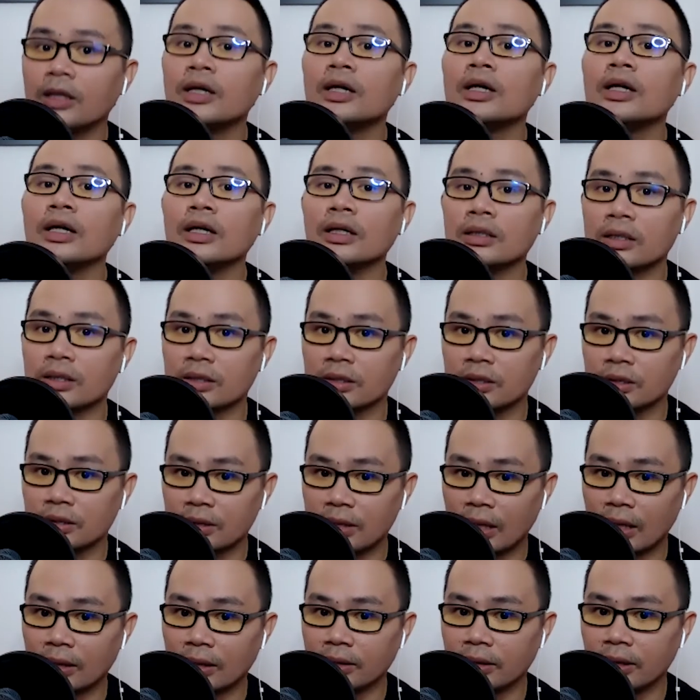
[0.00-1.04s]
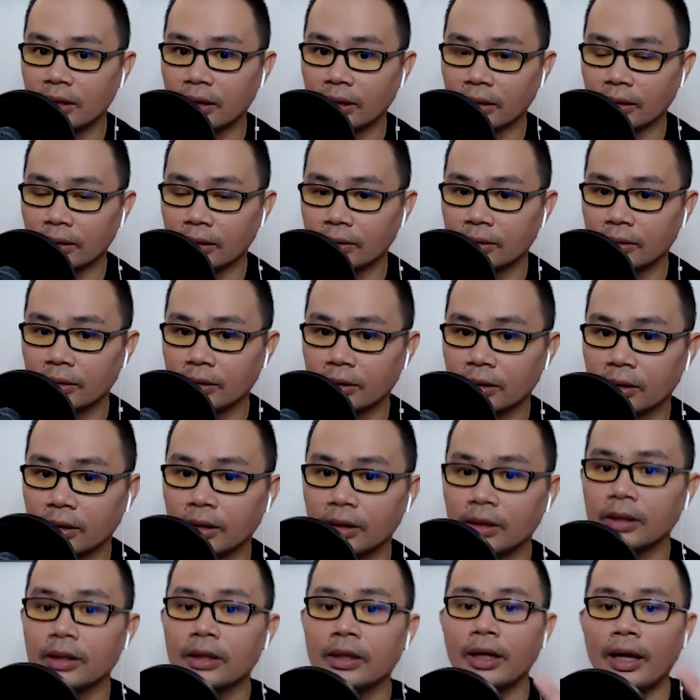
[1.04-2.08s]
It is done deal.
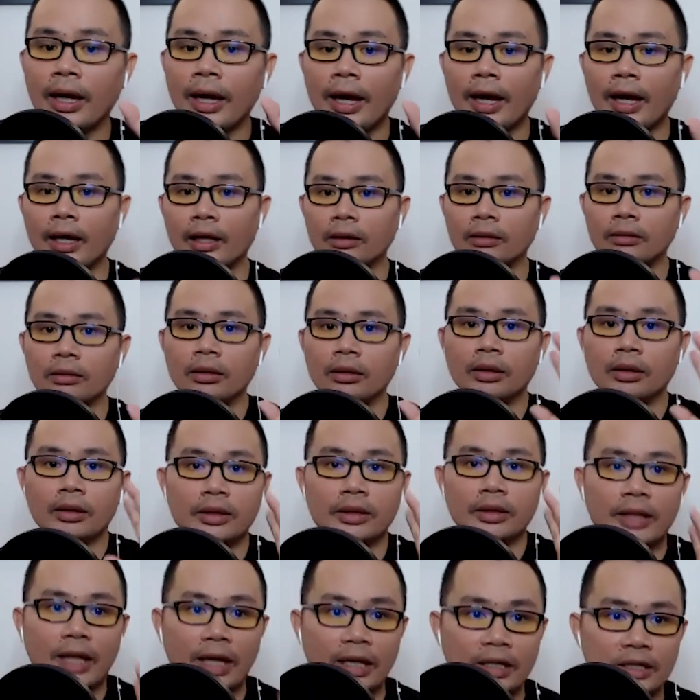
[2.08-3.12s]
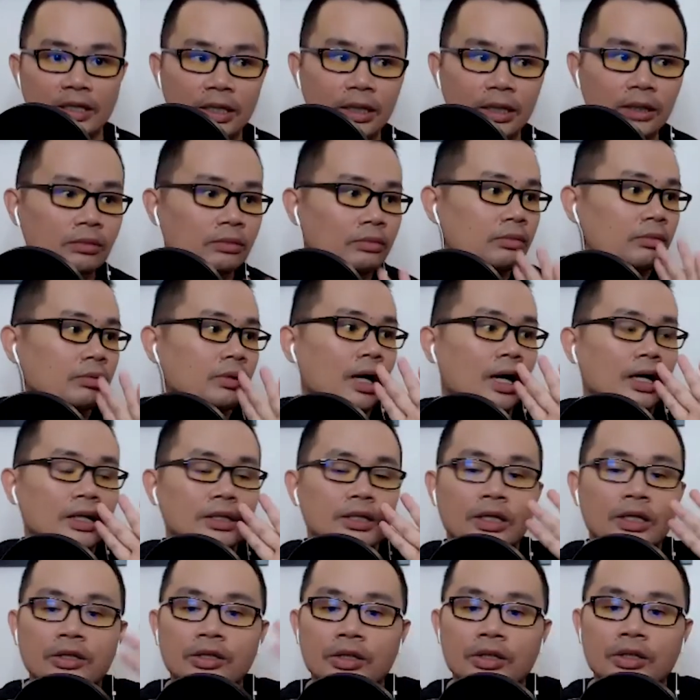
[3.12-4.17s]
And that's it. I
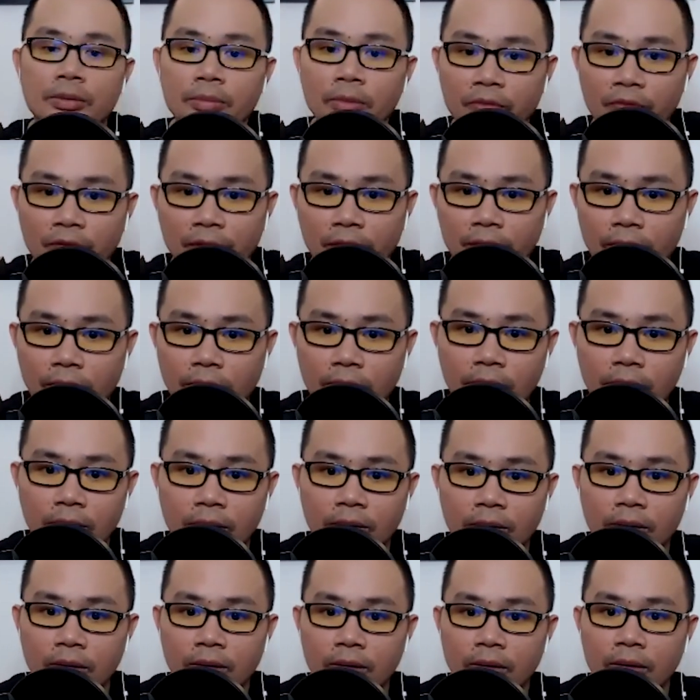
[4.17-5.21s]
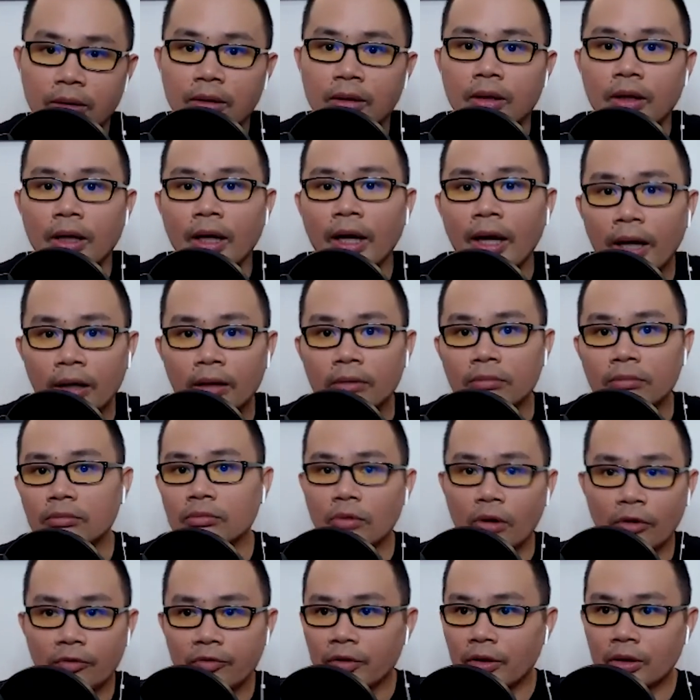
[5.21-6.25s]
just removed her. And
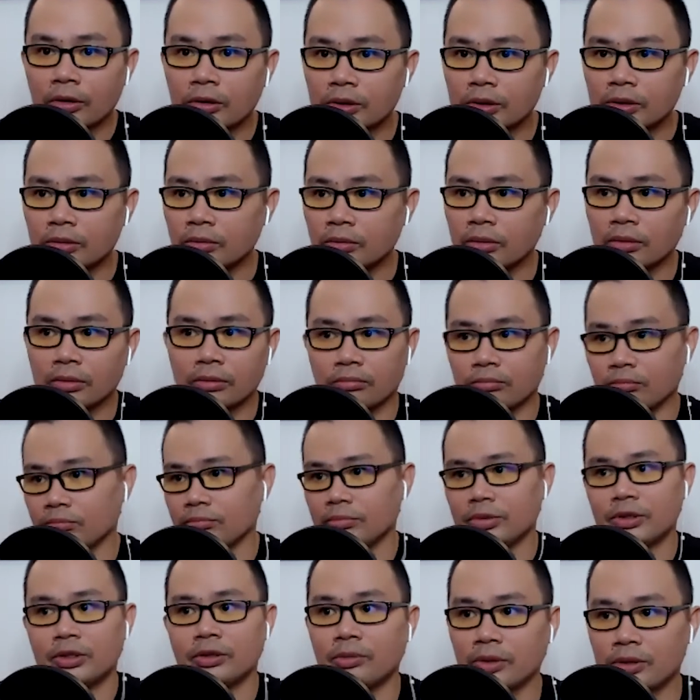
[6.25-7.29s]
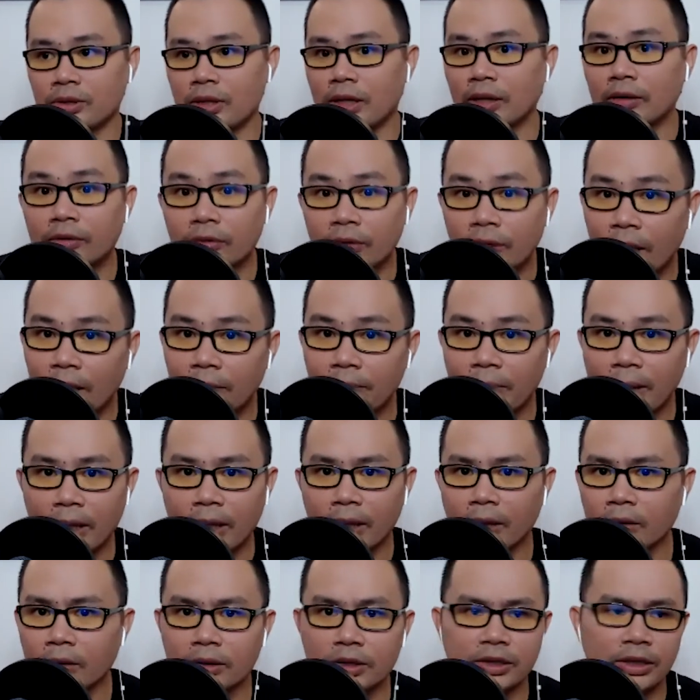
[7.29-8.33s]
of course, she was trying to get back and
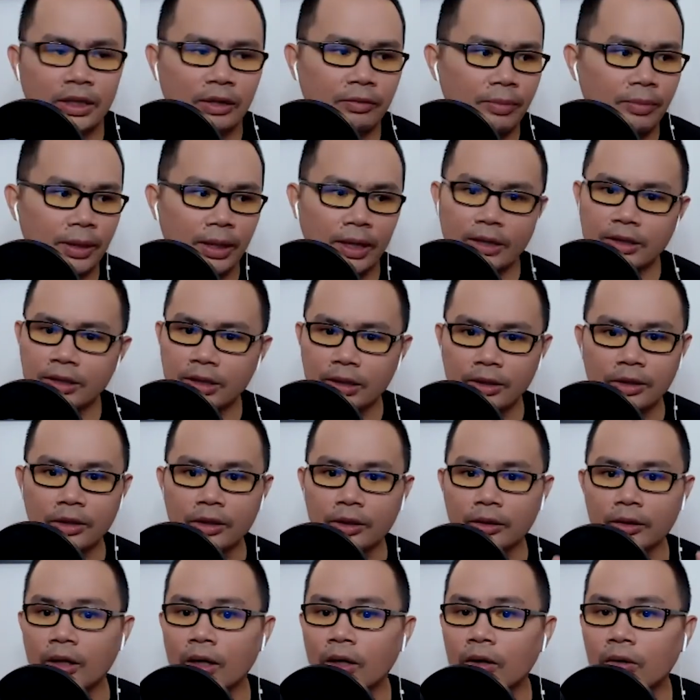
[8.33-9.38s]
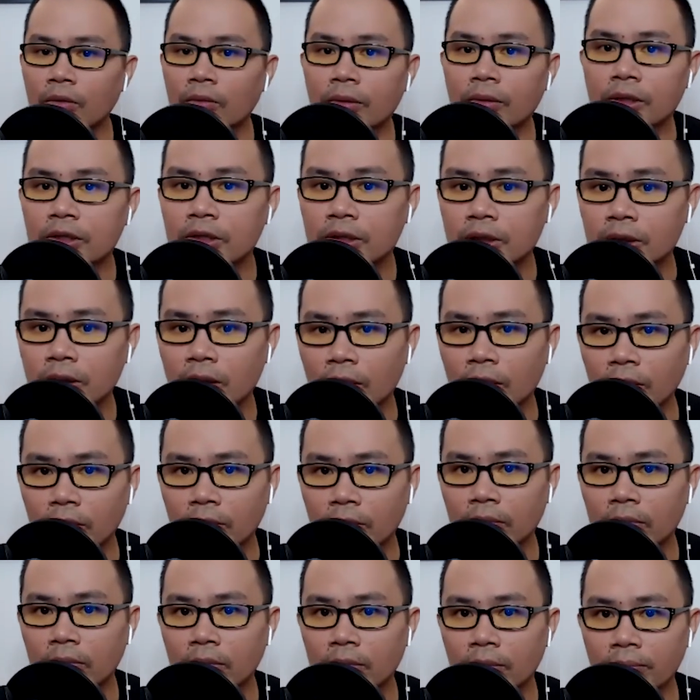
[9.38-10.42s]
all this stuff. But I said, no is no.
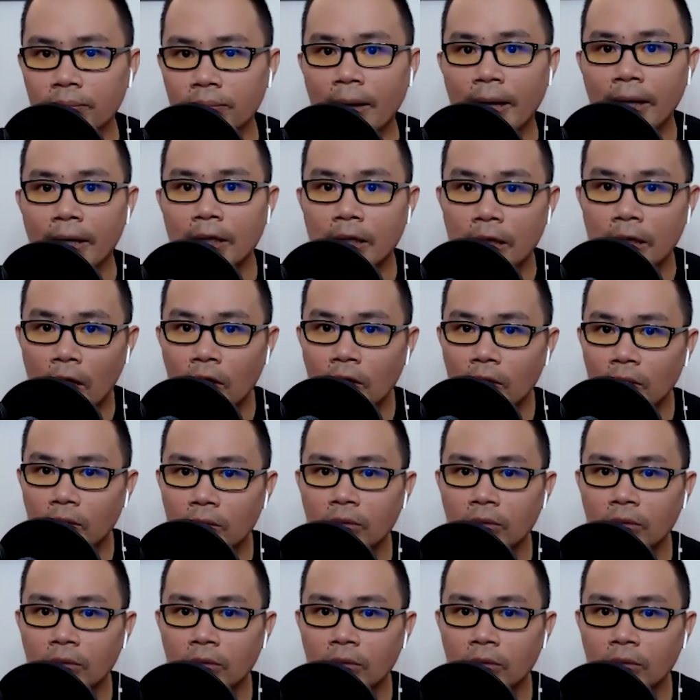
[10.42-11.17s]
My no